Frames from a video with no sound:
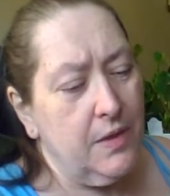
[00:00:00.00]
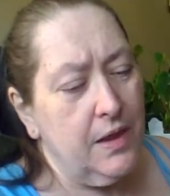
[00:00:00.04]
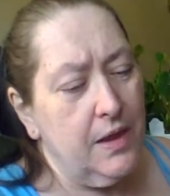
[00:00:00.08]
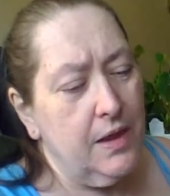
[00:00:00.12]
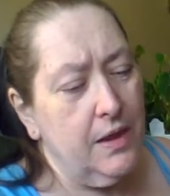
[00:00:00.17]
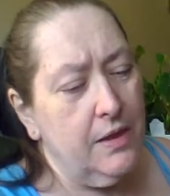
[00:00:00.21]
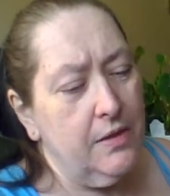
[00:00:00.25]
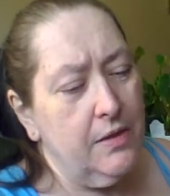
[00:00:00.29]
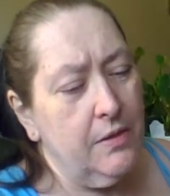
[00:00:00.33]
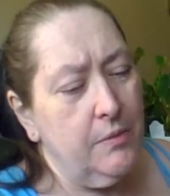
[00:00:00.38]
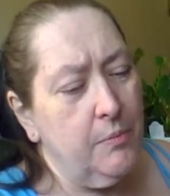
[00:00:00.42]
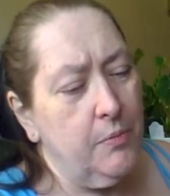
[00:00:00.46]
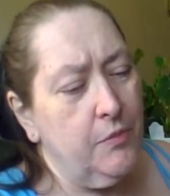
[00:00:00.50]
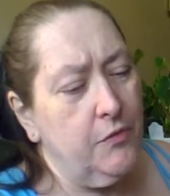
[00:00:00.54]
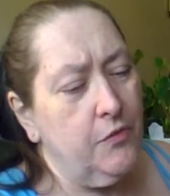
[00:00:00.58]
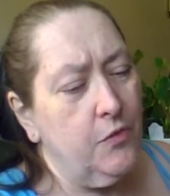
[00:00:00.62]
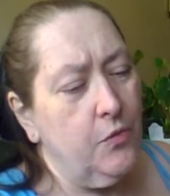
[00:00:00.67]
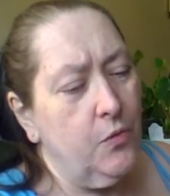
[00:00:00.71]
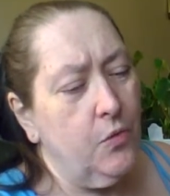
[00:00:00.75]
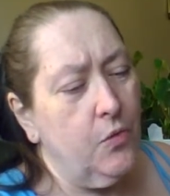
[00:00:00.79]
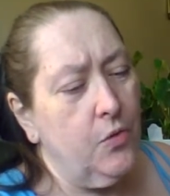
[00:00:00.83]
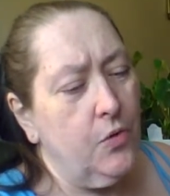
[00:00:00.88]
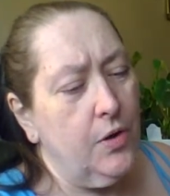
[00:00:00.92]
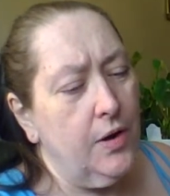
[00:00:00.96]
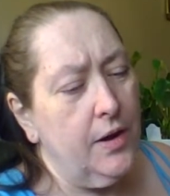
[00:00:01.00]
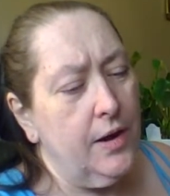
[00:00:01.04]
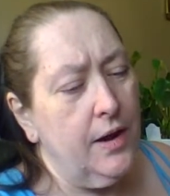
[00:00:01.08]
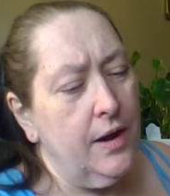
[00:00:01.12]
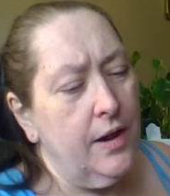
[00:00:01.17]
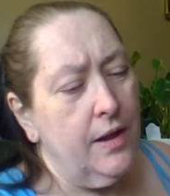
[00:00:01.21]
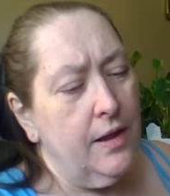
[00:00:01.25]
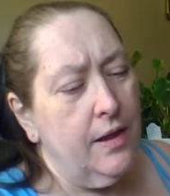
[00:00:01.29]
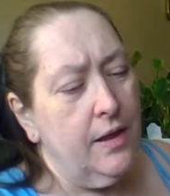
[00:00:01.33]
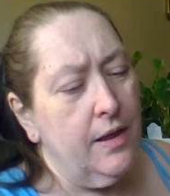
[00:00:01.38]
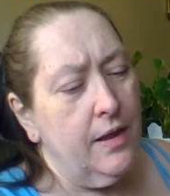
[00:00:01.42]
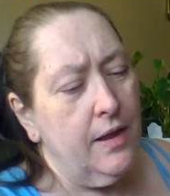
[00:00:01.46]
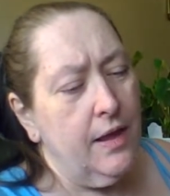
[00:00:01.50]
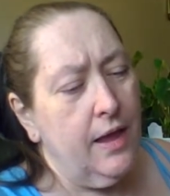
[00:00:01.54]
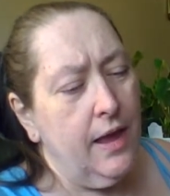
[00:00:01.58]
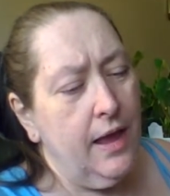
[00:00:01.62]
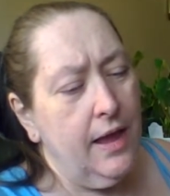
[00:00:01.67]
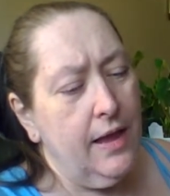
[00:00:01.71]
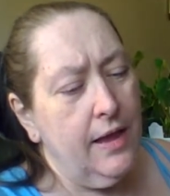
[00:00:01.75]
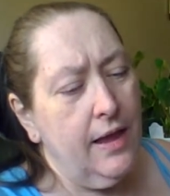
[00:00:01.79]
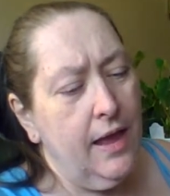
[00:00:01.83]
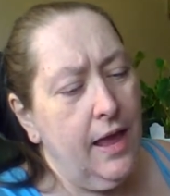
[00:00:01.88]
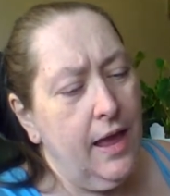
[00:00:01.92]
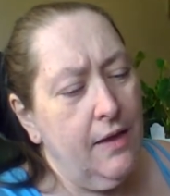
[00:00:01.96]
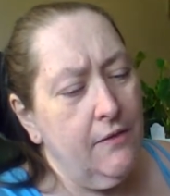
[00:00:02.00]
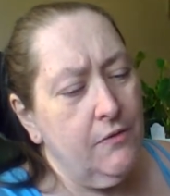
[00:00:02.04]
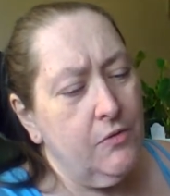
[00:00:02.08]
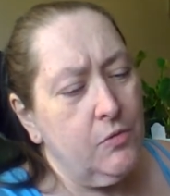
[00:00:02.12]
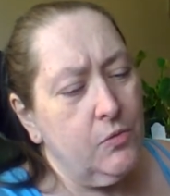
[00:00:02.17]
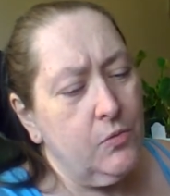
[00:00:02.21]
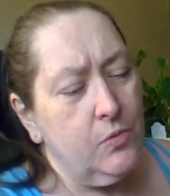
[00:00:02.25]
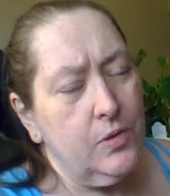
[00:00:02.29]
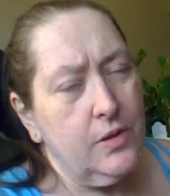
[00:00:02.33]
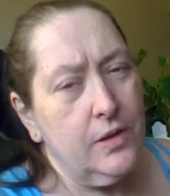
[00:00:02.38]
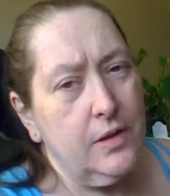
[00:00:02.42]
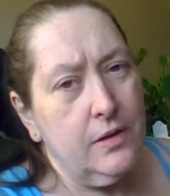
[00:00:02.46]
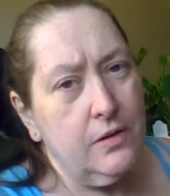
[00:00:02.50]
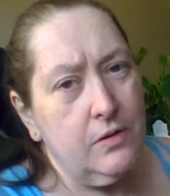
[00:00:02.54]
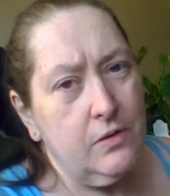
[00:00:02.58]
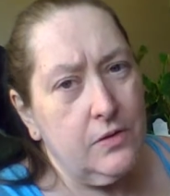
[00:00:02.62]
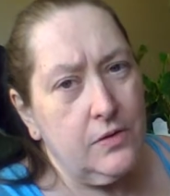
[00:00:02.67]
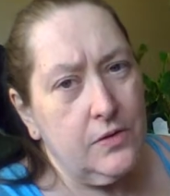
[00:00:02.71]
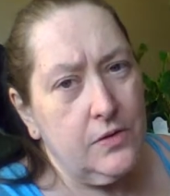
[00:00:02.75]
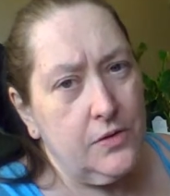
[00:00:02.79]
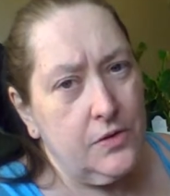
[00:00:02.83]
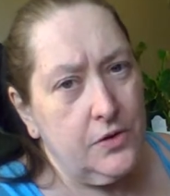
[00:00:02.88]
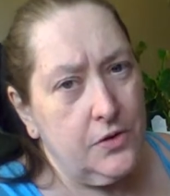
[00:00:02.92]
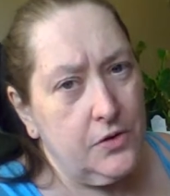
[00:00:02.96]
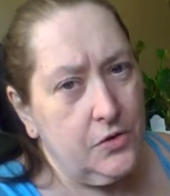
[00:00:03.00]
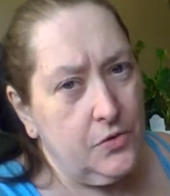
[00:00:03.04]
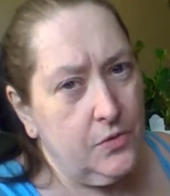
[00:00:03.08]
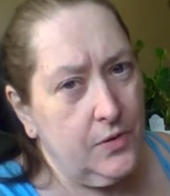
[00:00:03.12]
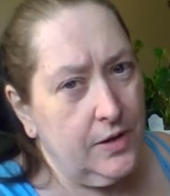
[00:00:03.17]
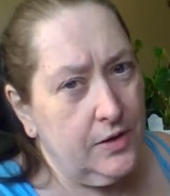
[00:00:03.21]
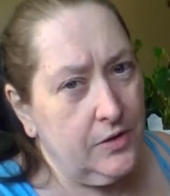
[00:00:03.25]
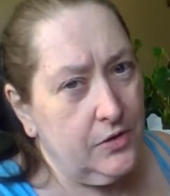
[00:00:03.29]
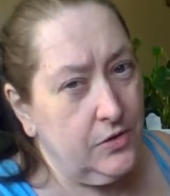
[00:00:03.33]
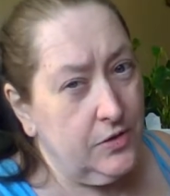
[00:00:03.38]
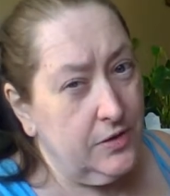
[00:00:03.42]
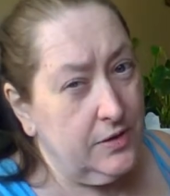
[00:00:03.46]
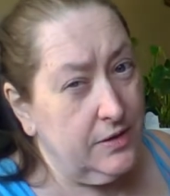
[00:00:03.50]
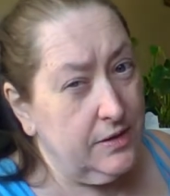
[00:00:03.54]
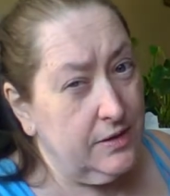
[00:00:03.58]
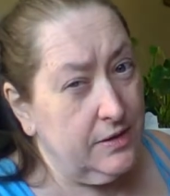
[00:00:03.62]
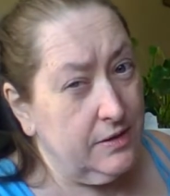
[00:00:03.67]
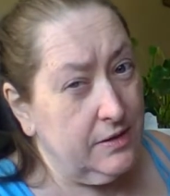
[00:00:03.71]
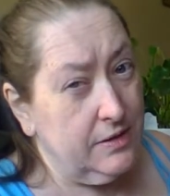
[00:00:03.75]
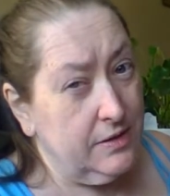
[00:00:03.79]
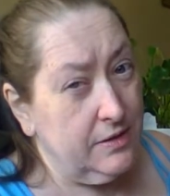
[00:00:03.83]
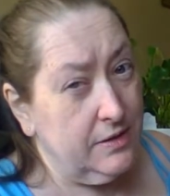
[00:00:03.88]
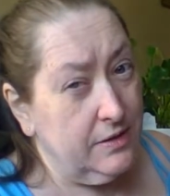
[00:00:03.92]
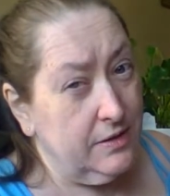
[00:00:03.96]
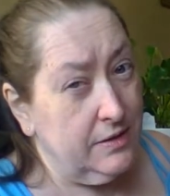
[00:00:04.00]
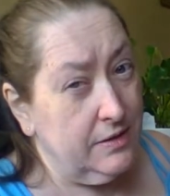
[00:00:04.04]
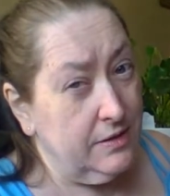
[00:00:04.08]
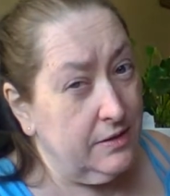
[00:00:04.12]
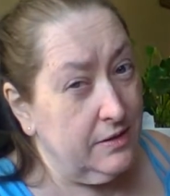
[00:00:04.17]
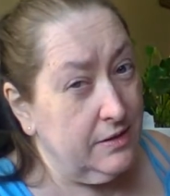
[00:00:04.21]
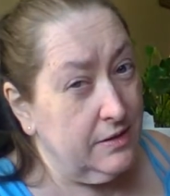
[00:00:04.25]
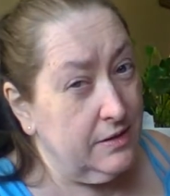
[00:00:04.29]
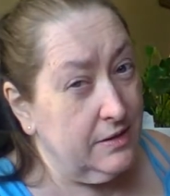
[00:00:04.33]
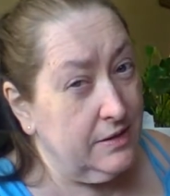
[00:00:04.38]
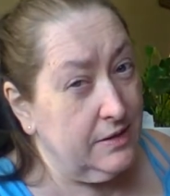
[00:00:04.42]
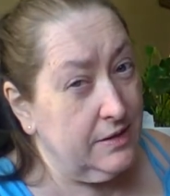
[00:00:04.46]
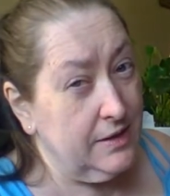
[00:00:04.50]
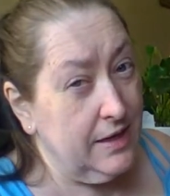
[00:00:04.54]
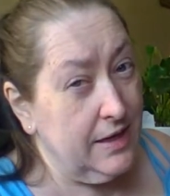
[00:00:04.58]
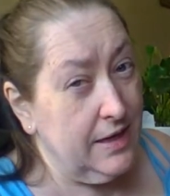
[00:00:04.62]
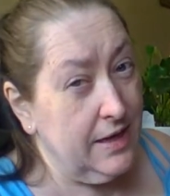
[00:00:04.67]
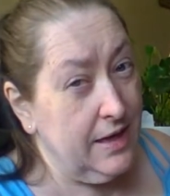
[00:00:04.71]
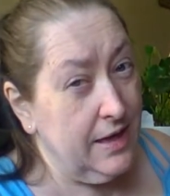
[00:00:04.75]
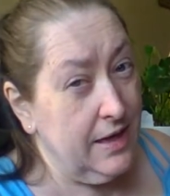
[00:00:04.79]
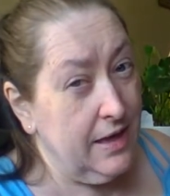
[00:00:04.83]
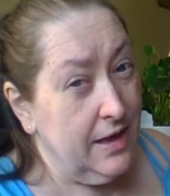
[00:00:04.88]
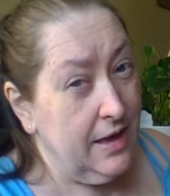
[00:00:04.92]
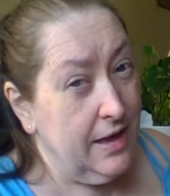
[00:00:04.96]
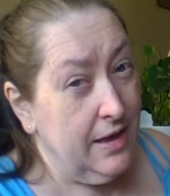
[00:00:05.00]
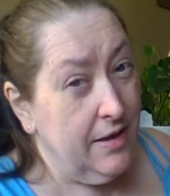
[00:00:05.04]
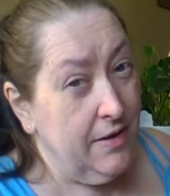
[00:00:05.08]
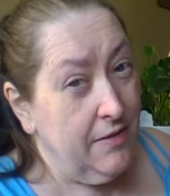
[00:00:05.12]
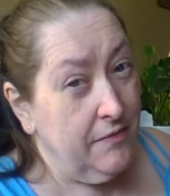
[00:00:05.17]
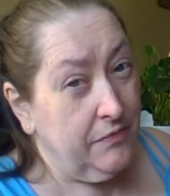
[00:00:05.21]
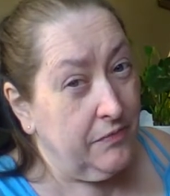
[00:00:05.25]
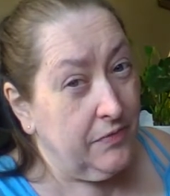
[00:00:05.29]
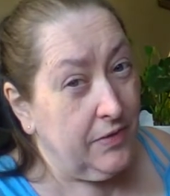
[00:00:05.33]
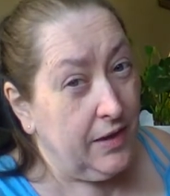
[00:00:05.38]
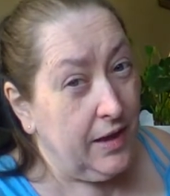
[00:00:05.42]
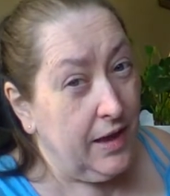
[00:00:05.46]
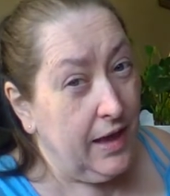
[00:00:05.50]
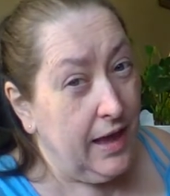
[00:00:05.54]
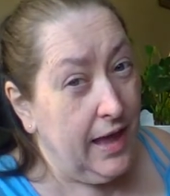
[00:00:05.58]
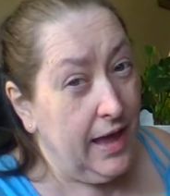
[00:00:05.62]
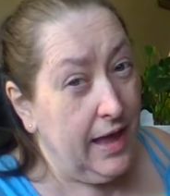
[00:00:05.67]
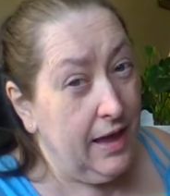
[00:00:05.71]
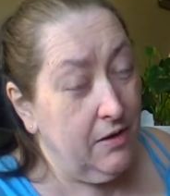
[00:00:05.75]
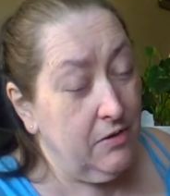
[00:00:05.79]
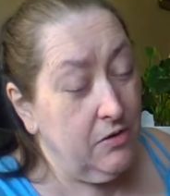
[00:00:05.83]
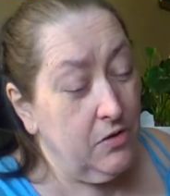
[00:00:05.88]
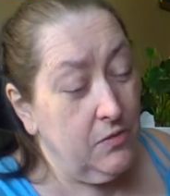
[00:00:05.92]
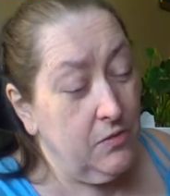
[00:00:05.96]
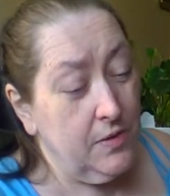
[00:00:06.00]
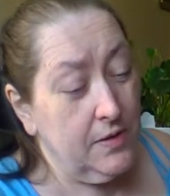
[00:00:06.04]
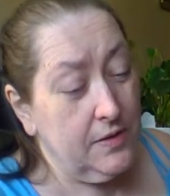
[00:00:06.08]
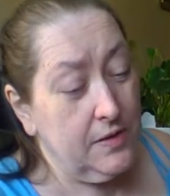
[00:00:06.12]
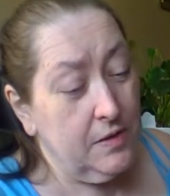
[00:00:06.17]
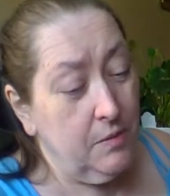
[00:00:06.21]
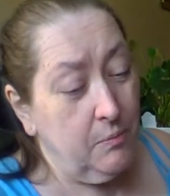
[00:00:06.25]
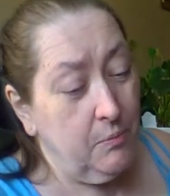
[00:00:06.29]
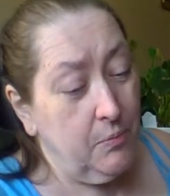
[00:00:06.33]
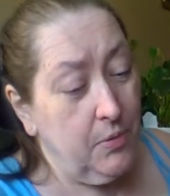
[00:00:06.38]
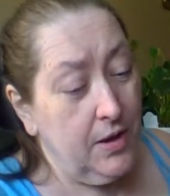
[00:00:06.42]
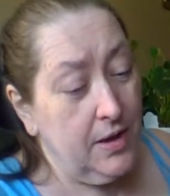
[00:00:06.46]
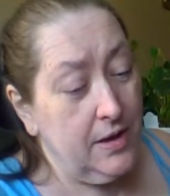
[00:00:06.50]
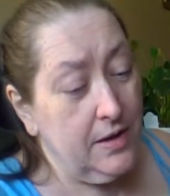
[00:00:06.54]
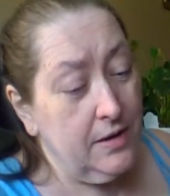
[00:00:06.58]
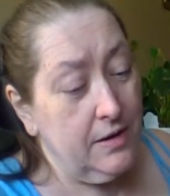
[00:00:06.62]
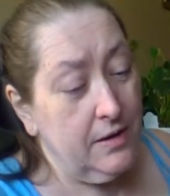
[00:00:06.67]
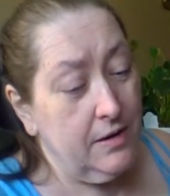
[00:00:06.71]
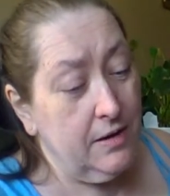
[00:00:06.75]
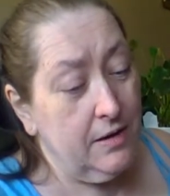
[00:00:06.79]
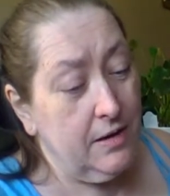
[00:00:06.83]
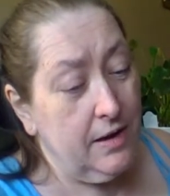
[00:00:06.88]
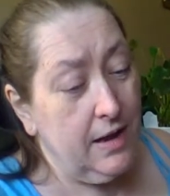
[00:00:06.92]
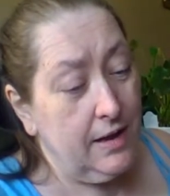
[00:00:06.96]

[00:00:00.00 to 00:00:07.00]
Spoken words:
the before, and I haven't really looked at the directions to see how you get the button.